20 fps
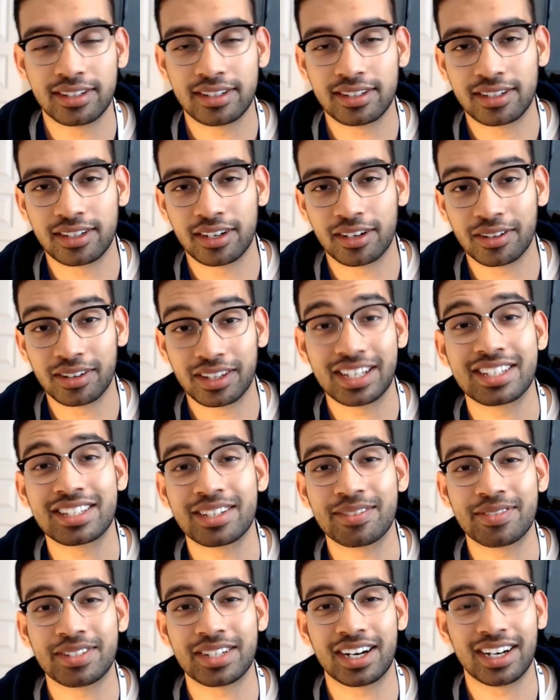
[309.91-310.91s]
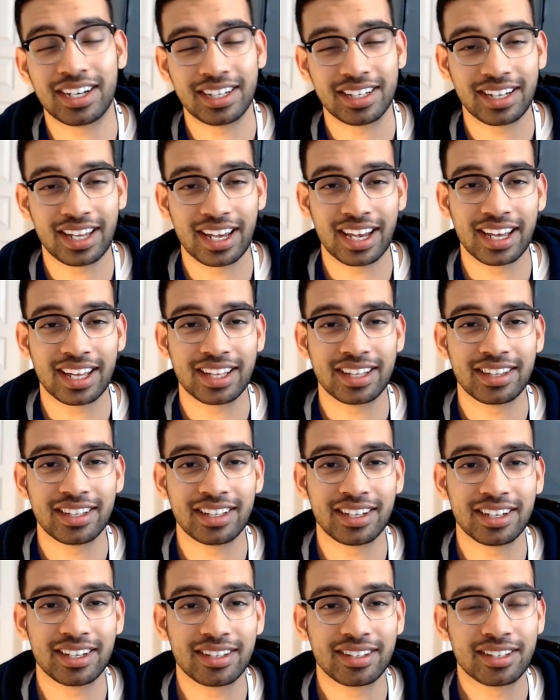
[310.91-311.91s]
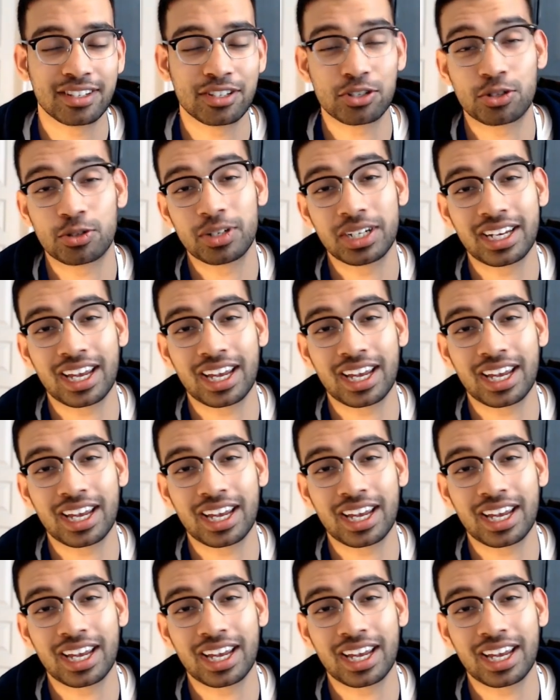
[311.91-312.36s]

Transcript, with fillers: list of done and the streak